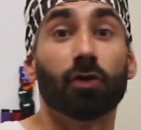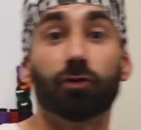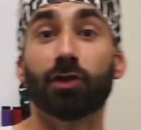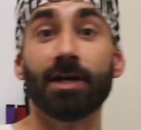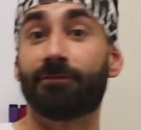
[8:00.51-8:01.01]

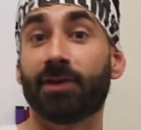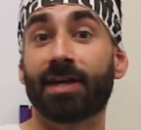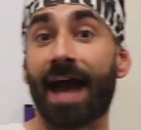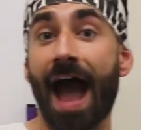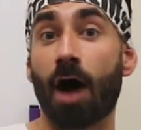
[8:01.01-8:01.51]
leaving
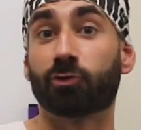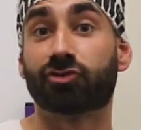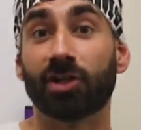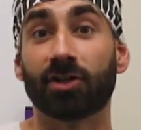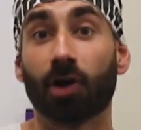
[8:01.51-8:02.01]
your
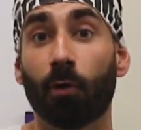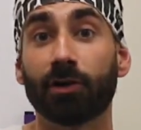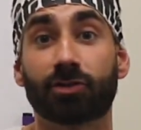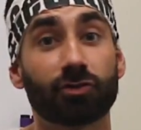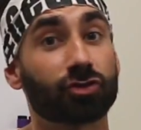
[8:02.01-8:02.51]
house and
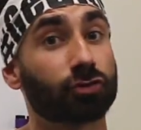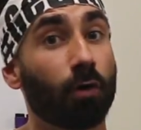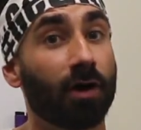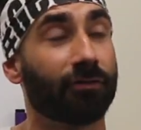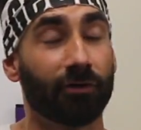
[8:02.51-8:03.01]
going to the
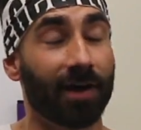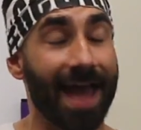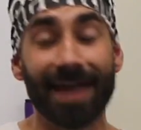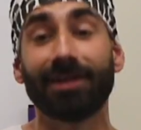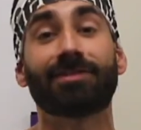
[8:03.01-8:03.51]
store for
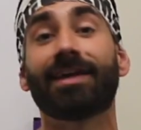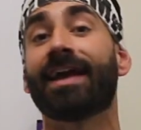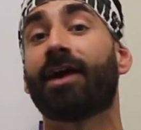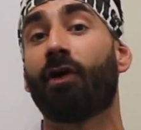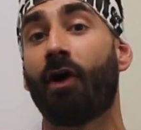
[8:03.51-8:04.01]

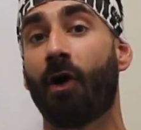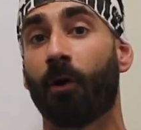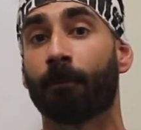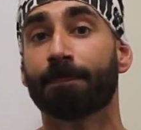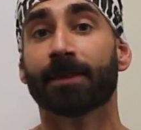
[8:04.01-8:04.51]
anything at
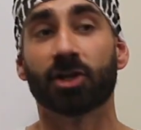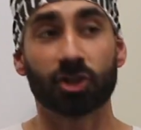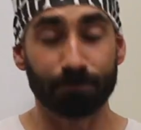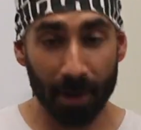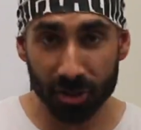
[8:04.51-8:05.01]
all?
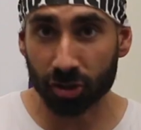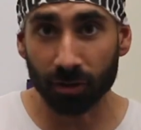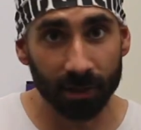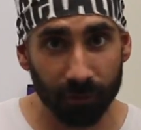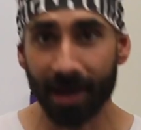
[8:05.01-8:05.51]

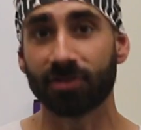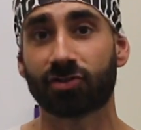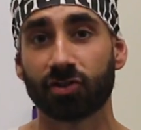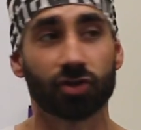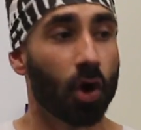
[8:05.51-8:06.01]
Especially
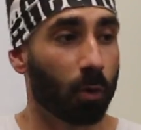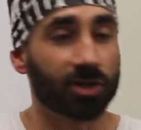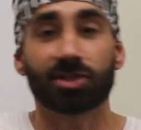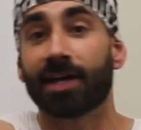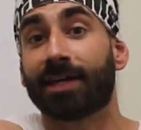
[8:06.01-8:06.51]
razors,
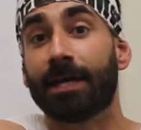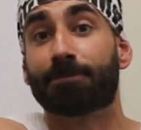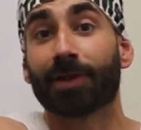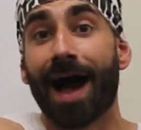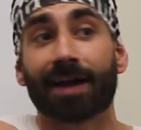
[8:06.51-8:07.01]
which they keep
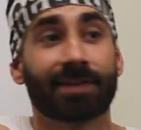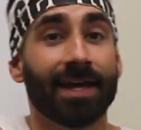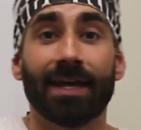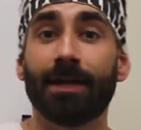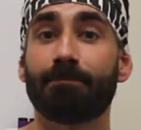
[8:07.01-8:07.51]
locked
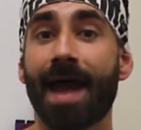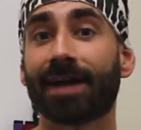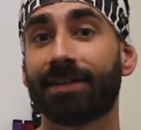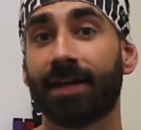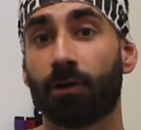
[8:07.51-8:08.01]
in
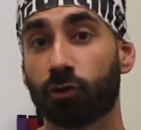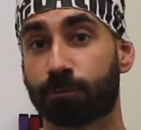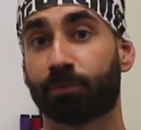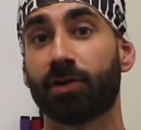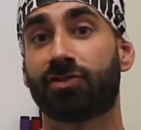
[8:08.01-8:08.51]
Magneto's
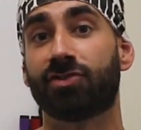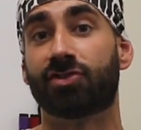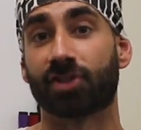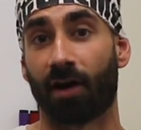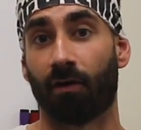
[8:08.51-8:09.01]
prison
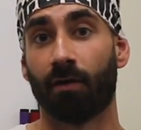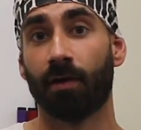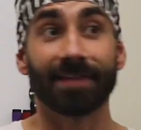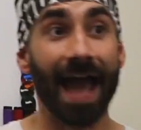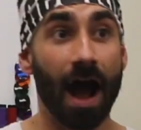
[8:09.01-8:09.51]
cell.
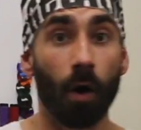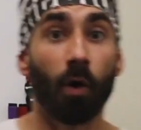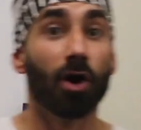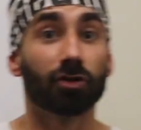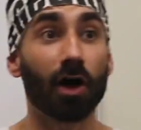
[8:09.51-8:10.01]

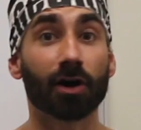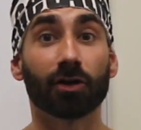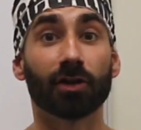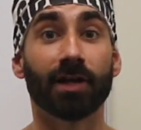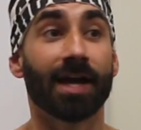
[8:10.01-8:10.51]
Now,
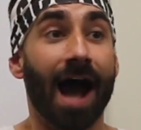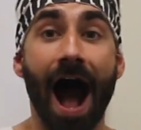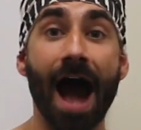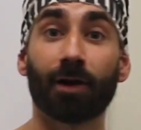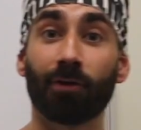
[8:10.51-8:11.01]
luckily,
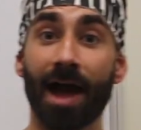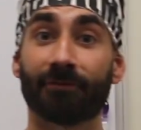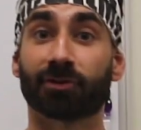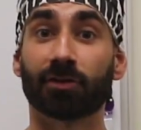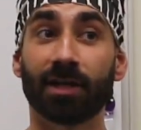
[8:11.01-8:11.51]
I don't
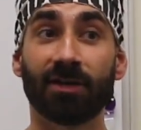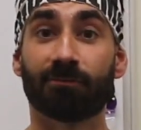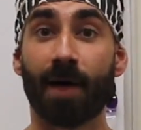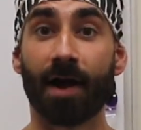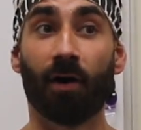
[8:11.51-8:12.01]
have to leave
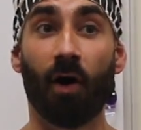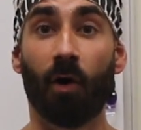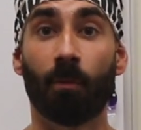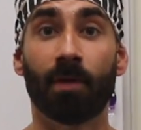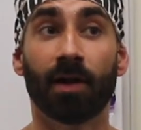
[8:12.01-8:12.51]
my
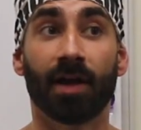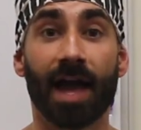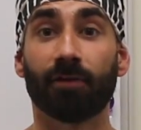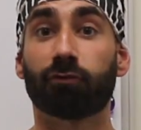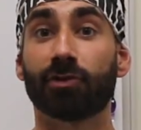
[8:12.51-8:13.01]
home
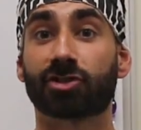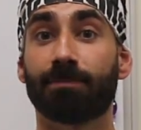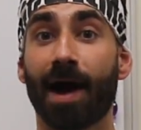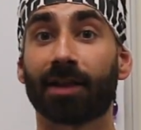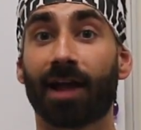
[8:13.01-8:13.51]
and risk
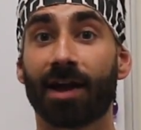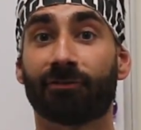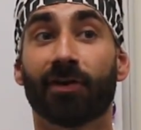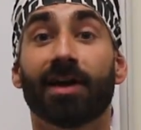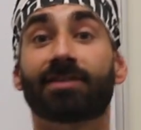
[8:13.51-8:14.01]
my
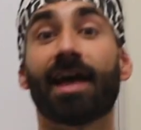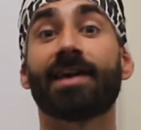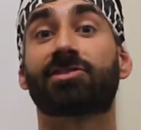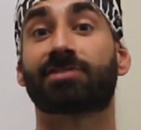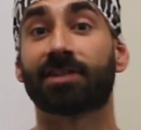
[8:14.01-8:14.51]
life
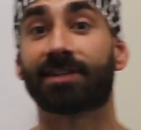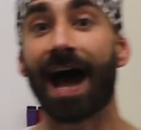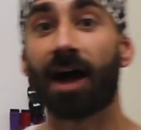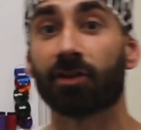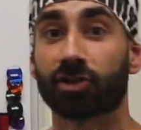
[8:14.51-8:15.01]
thanks to
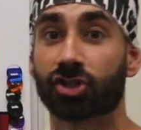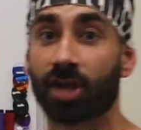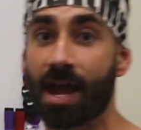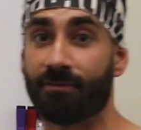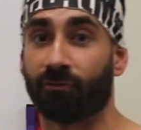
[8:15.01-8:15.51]
Dollar
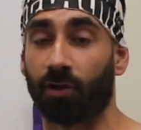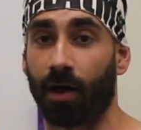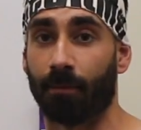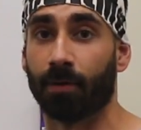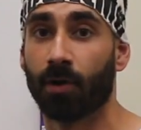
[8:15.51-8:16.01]
Shave Club,